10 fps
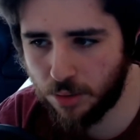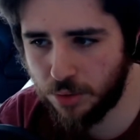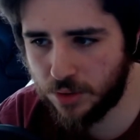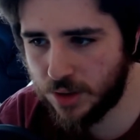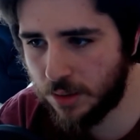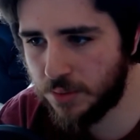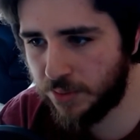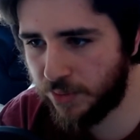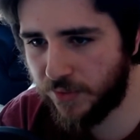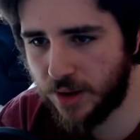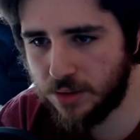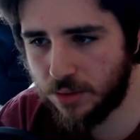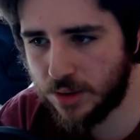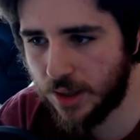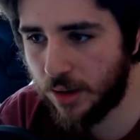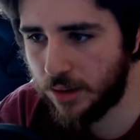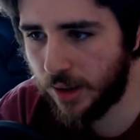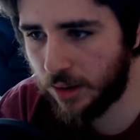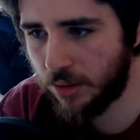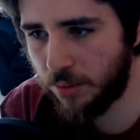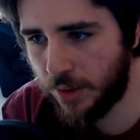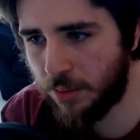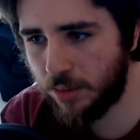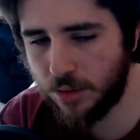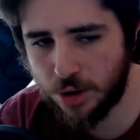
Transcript: computer science professors are technical people.